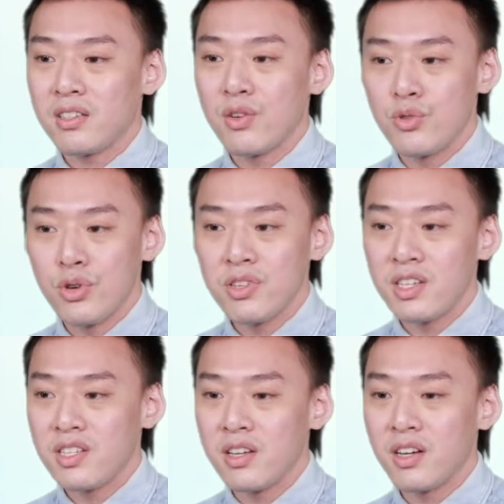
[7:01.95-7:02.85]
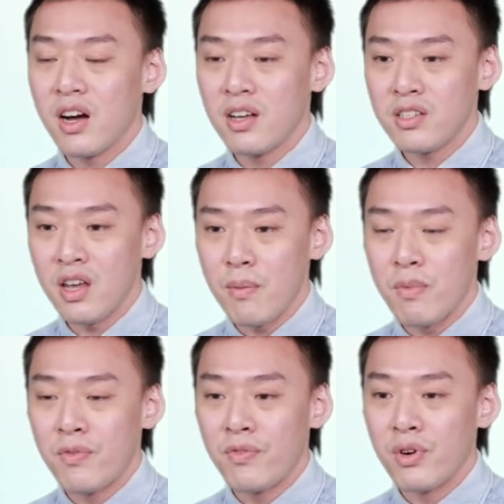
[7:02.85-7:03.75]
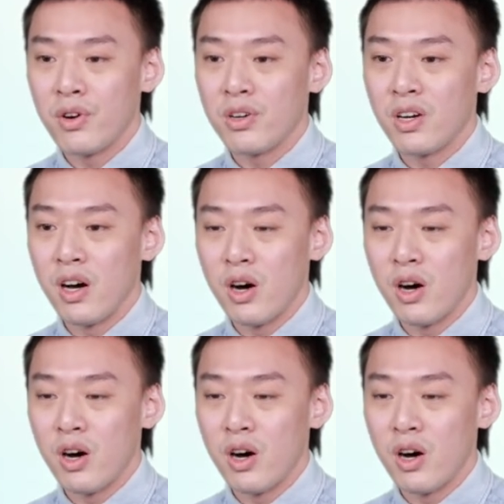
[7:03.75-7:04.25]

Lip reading: control system concept for